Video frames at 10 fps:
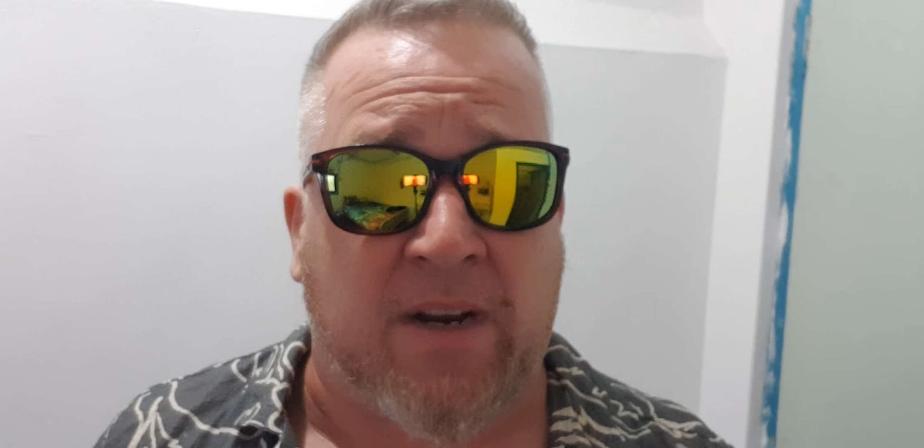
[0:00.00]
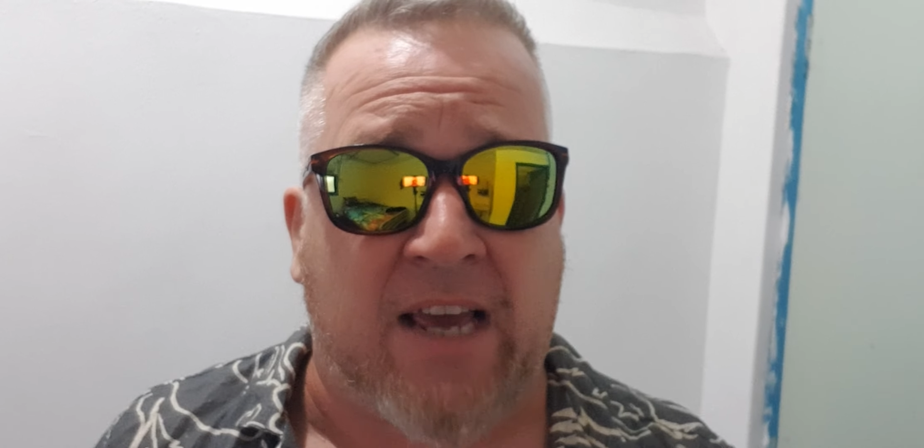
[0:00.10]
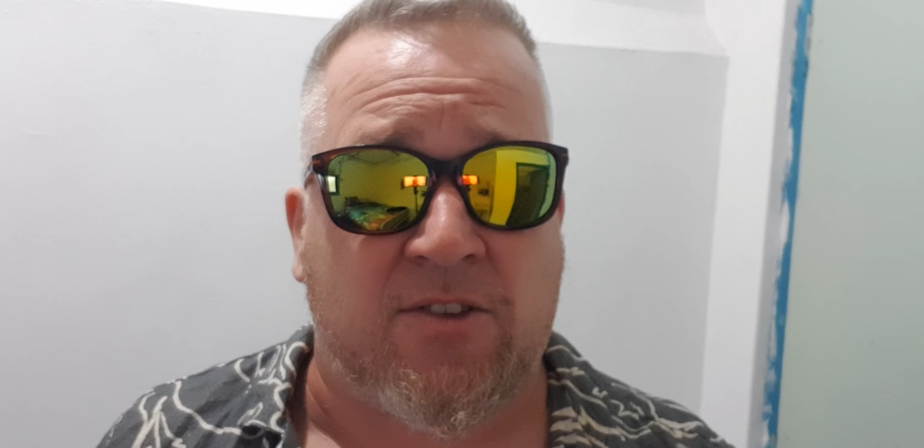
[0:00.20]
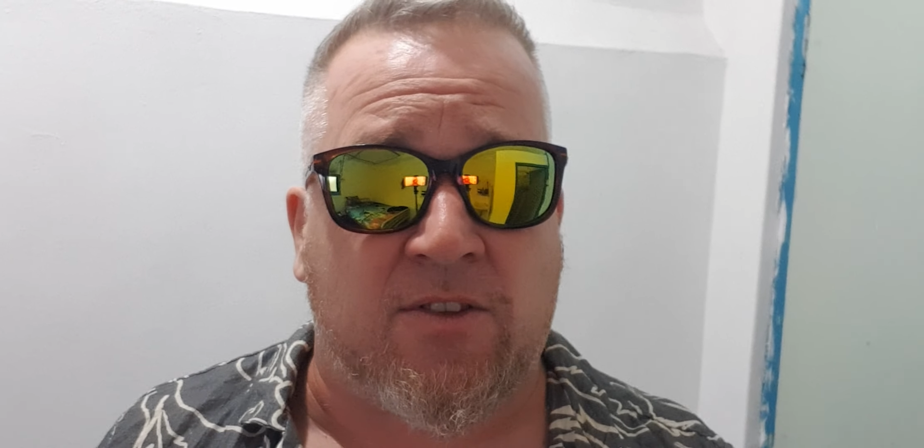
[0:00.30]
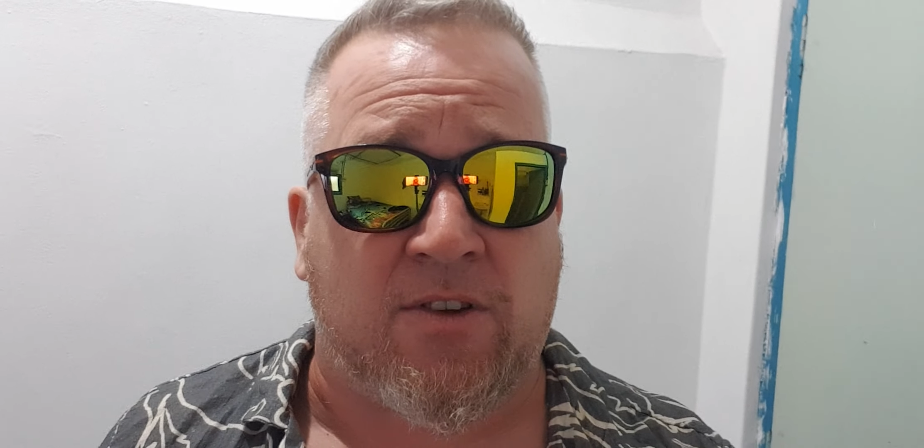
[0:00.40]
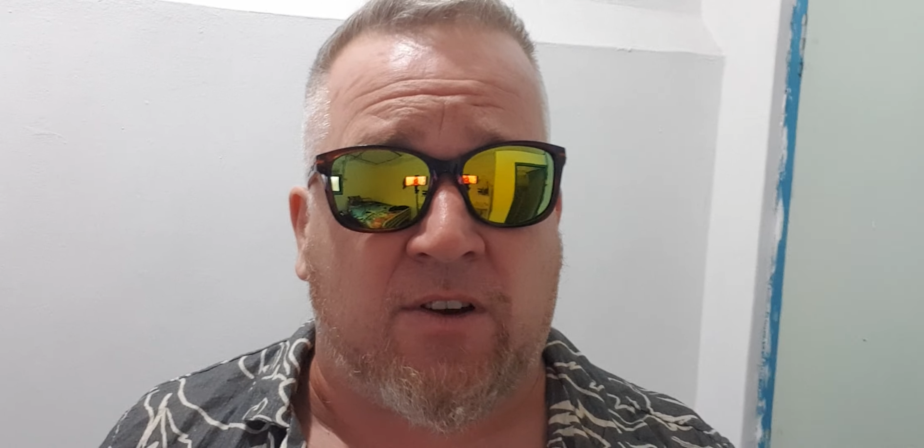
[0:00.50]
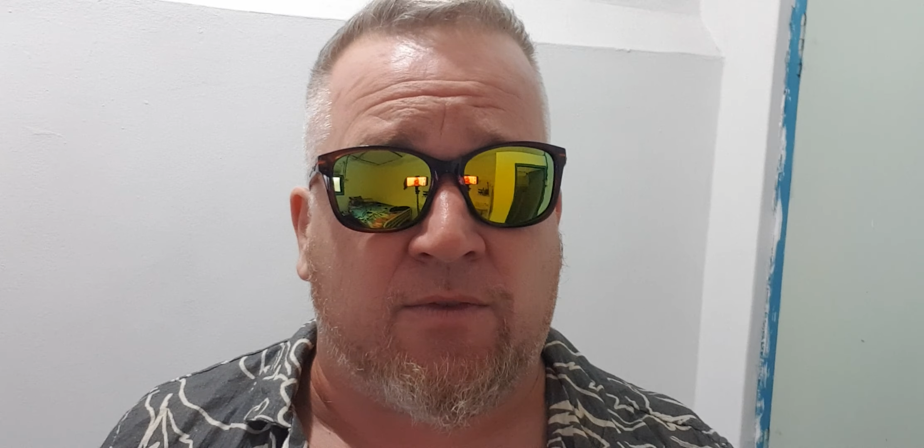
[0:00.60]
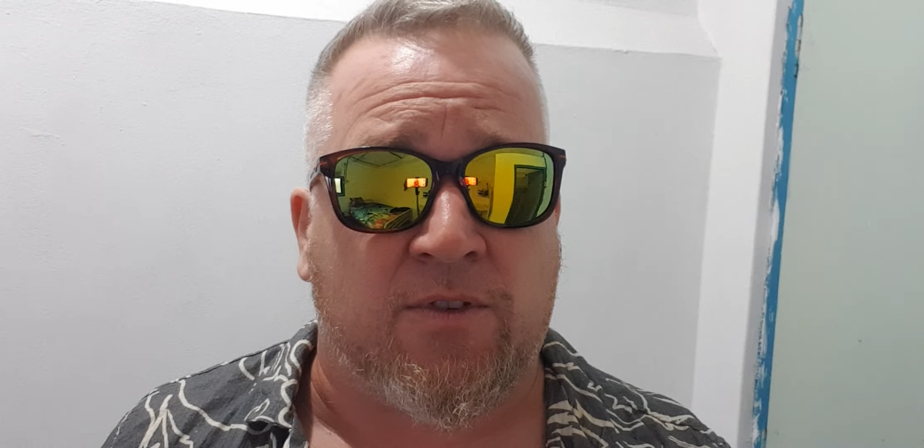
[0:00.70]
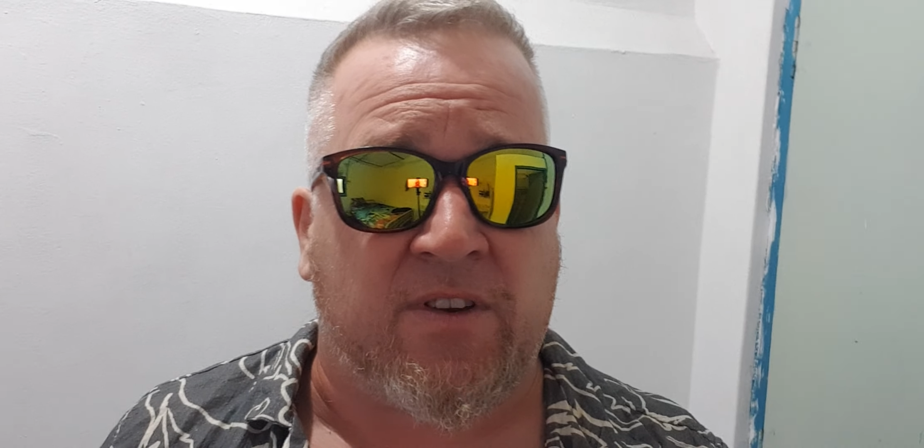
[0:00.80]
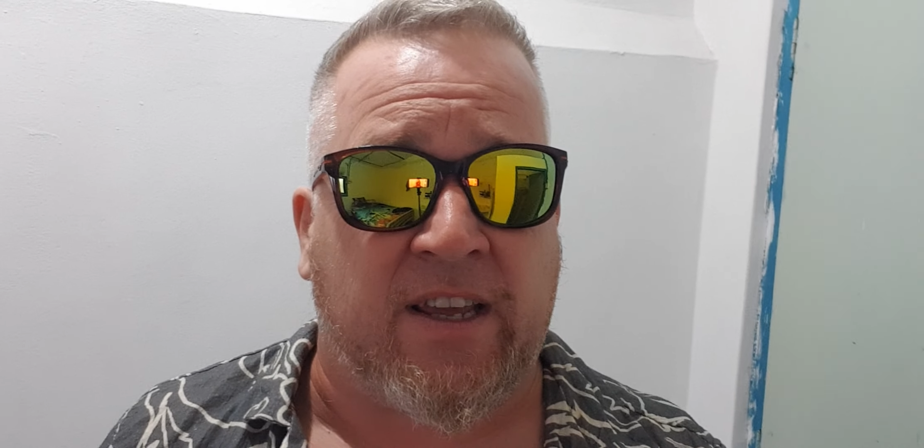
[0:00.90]
lessons off
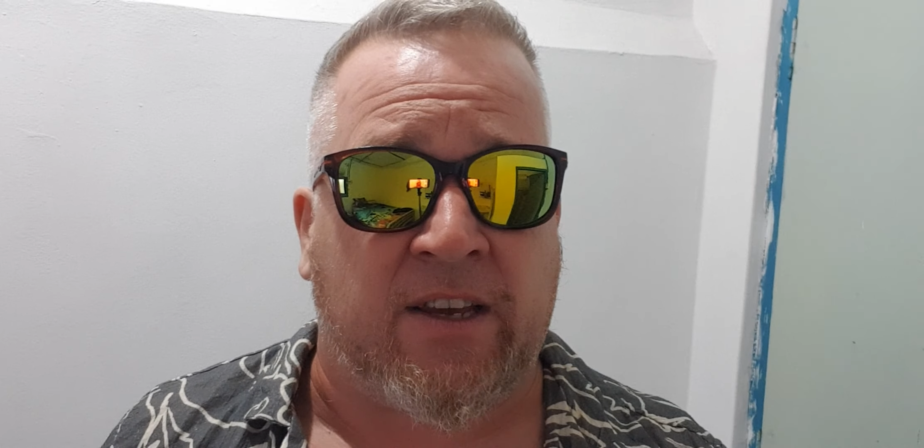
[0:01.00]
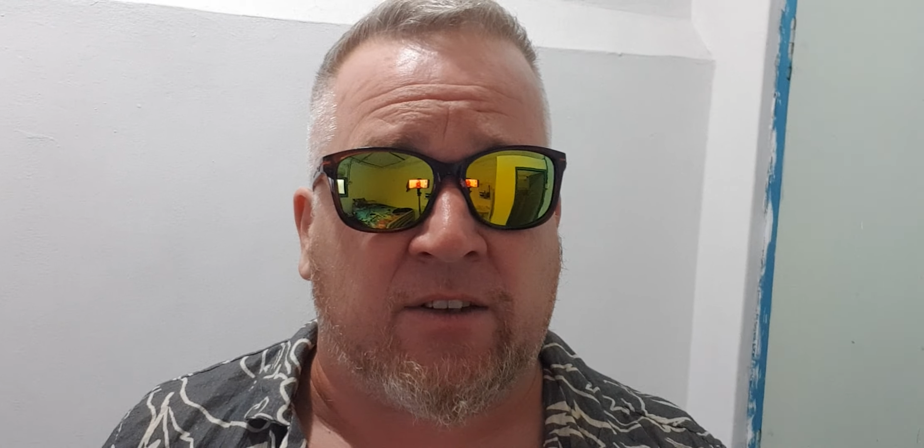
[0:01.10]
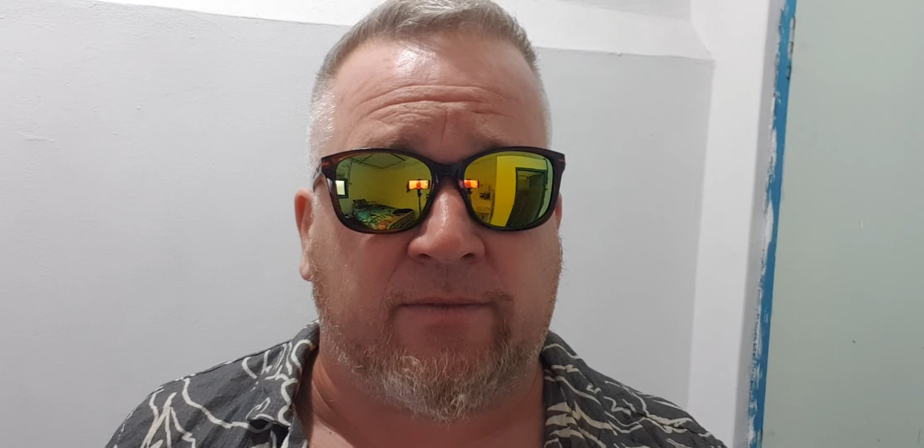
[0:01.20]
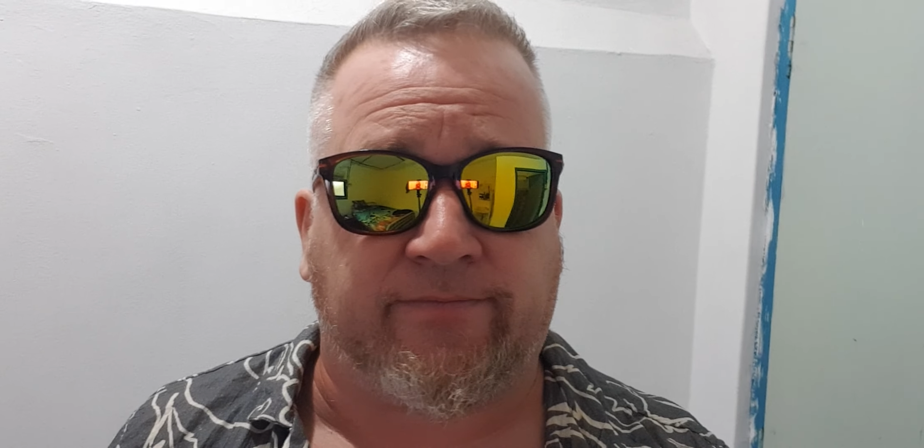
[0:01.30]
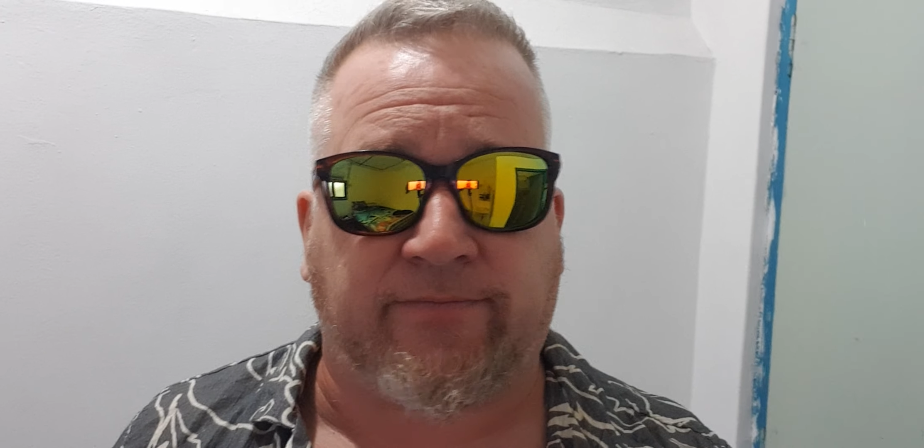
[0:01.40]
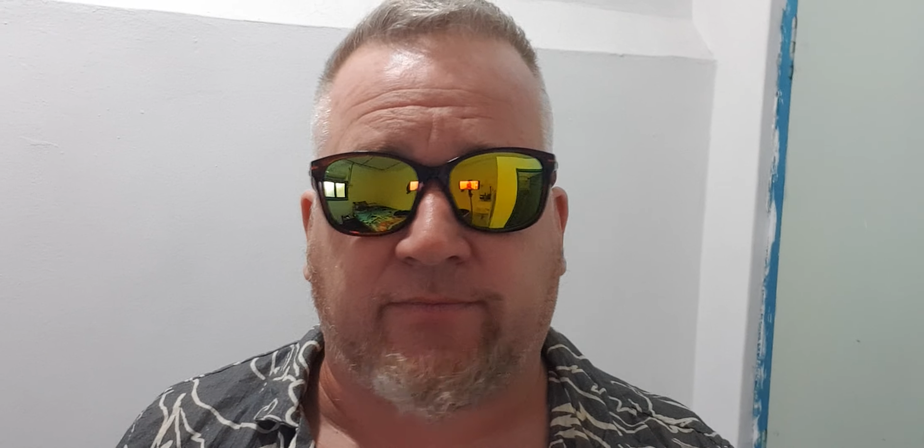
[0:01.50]
was Neil.